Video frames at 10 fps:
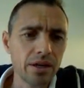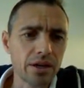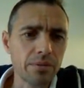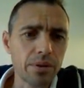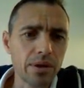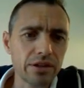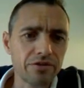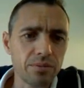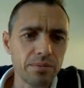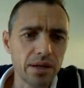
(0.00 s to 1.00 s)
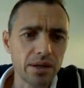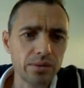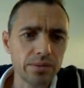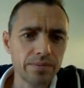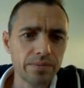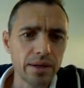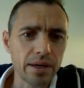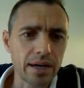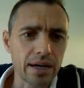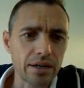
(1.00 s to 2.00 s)
You complete the form below
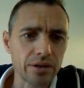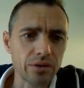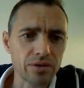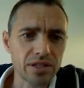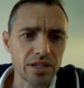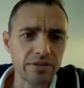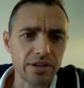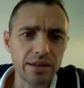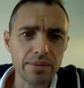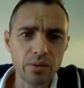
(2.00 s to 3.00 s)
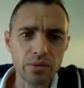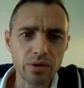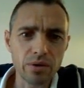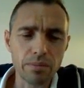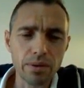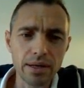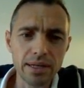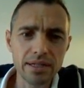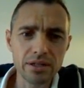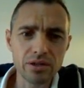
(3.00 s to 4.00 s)
and you'll receive an email with your
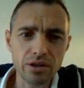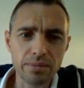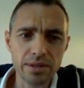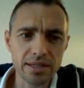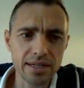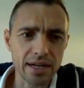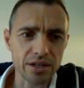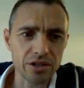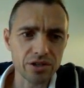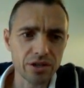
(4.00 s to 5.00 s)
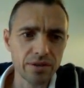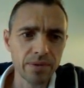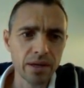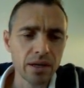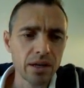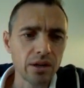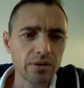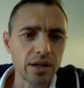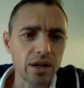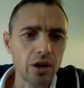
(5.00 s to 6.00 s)
completed document attached.
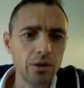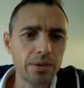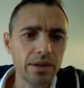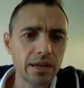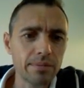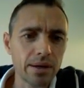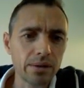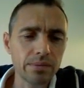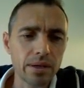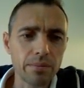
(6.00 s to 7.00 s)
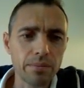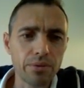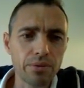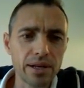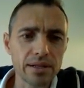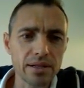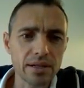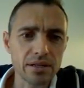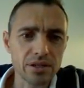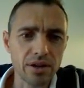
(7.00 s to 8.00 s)
You then open the email and print,
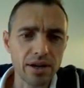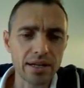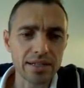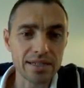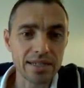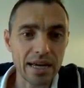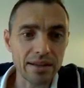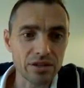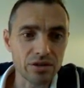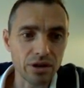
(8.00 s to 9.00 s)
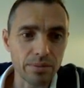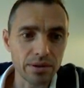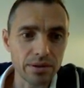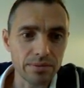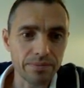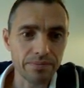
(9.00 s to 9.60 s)
sign and scan this document.